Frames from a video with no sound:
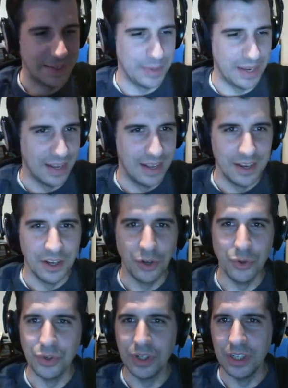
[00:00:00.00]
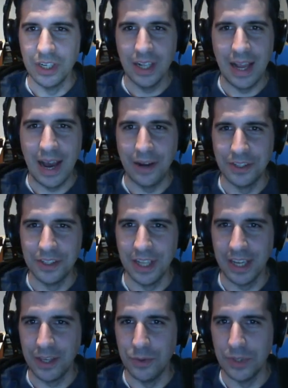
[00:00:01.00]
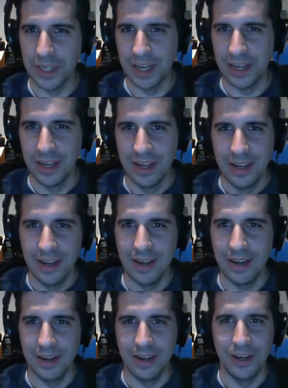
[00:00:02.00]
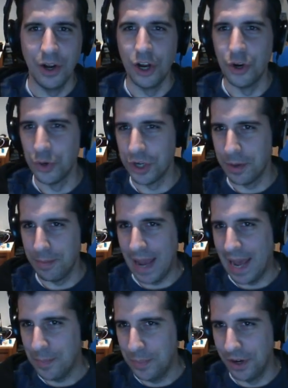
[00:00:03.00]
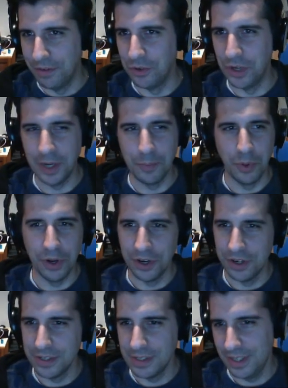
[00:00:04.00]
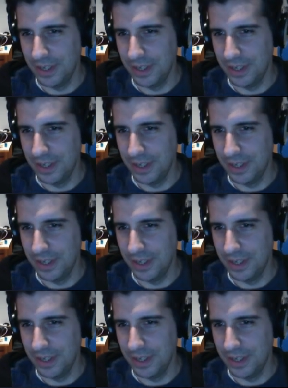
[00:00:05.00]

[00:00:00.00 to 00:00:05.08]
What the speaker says: me Google how to like use an unordered map of unique pointers.